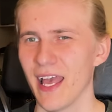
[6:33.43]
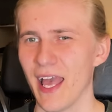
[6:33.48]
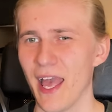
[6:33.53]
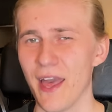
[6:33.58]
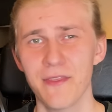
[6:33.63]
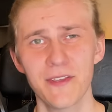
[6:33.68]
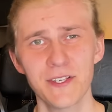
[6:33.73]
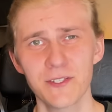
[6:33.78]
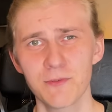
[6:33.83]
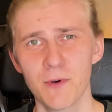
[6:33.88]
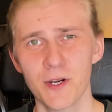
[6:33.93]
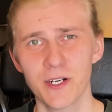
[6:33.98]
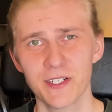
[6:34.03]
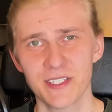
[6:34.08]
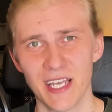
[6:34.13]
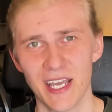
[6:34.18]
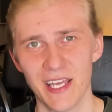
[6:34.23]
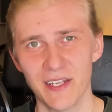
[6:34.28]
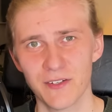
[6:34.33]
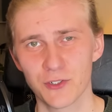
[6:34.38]
And this
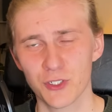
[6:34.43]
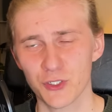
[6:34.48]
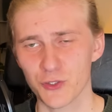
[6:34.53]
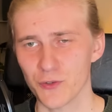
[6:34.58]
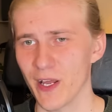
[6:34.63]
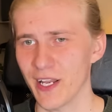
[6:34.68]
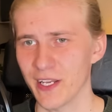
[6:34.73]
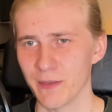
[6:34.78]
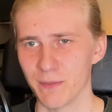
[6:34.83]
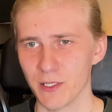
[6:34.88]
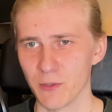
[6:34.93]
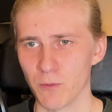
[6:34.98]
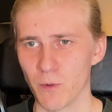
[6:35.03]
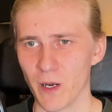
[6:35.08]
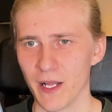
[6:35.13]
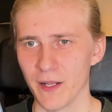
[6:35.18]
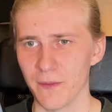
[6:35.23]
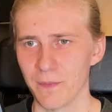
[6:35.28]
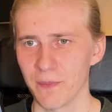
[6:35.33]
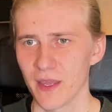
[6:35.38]
worked incredibly
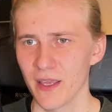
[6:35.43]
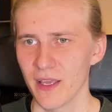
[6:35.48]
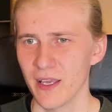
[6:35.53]
well.